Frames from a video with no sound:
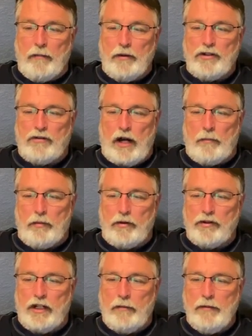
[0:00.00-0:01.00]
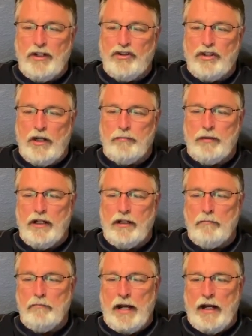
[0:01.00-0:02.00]
strappers can be shipped in
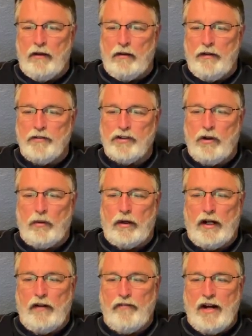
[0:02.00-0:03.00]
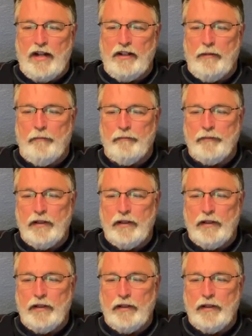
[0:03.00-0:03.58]
the mail? If so, we're going to find them.